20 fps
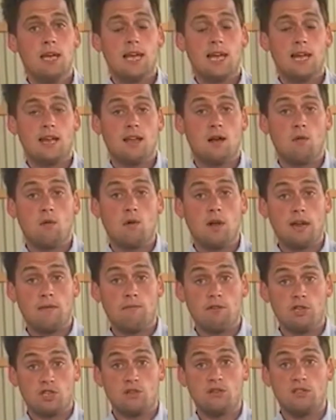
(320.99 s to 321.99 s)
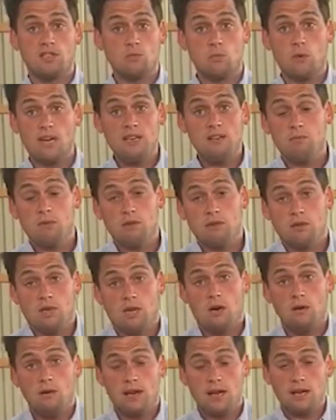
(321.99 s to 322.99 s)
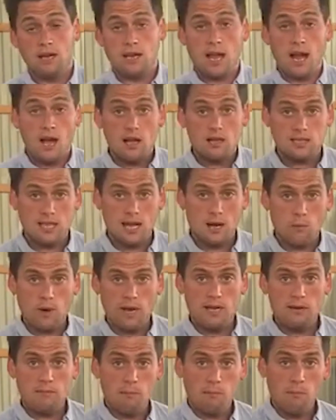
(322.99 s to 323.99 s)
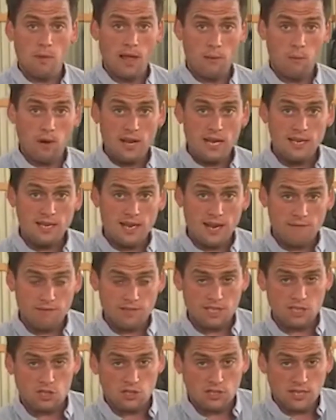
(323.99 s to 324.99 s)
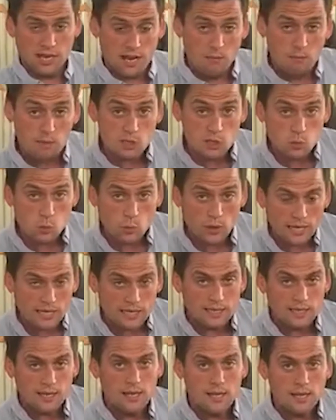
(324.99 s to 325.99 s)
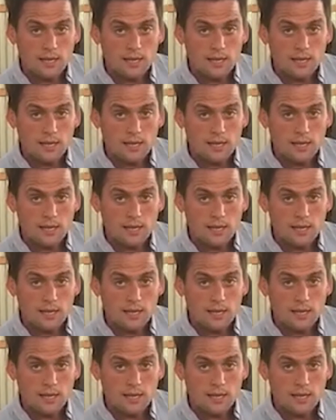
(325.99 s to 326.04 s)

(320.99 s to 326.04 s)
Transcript: It reduces wind, it cuts that wind deficit down between